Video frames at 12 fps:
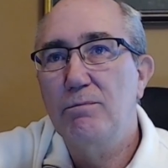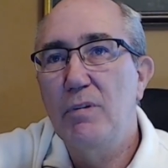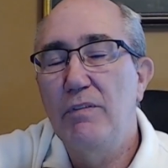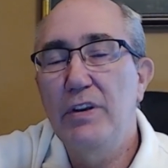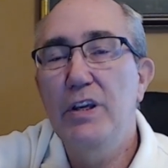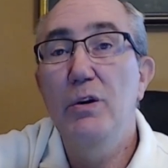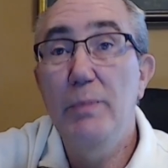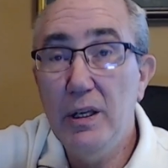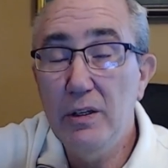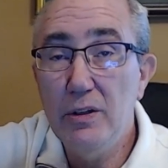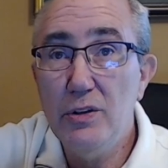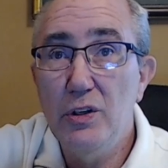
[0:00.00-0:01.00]

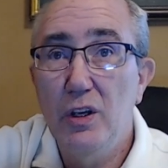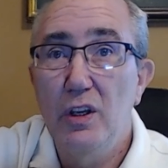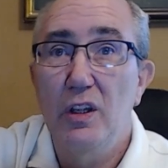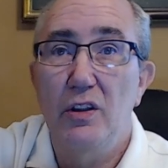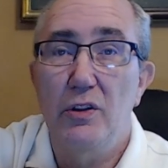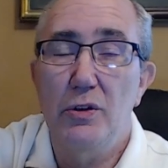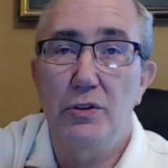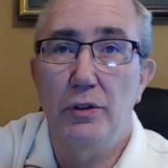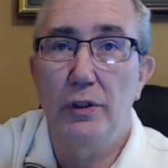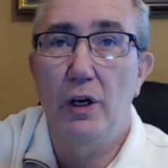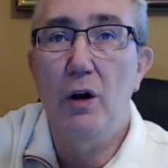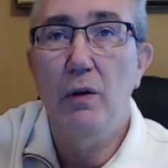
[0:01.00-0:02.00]
meters, those
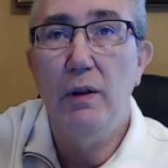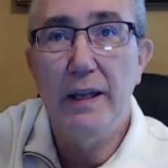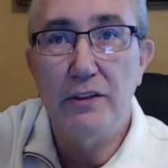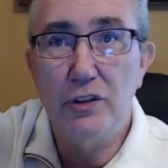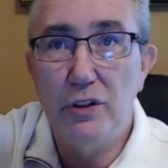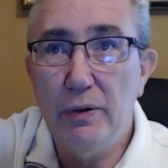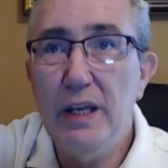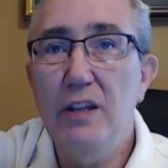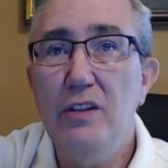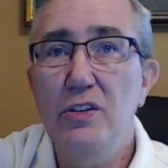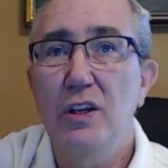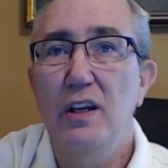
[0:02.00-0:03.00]
are OLED screens.